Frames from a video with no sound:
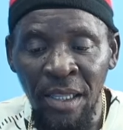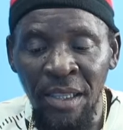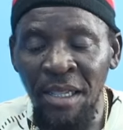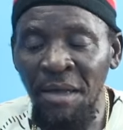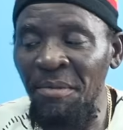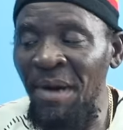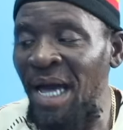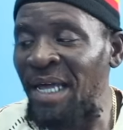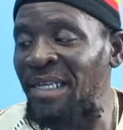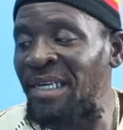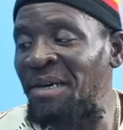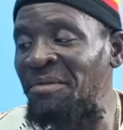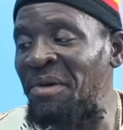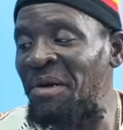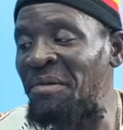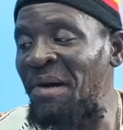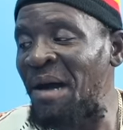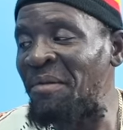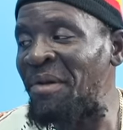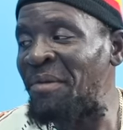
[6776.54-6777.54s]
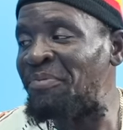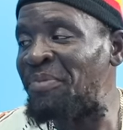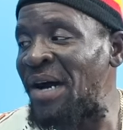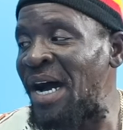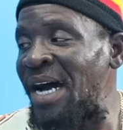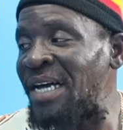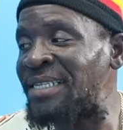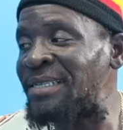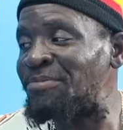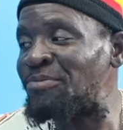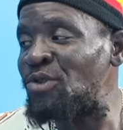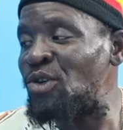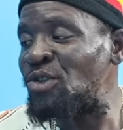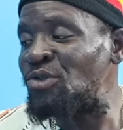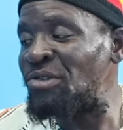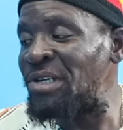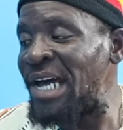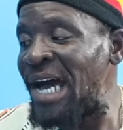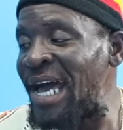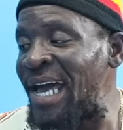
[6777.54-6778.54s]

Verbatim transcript: The man give me back my passport to the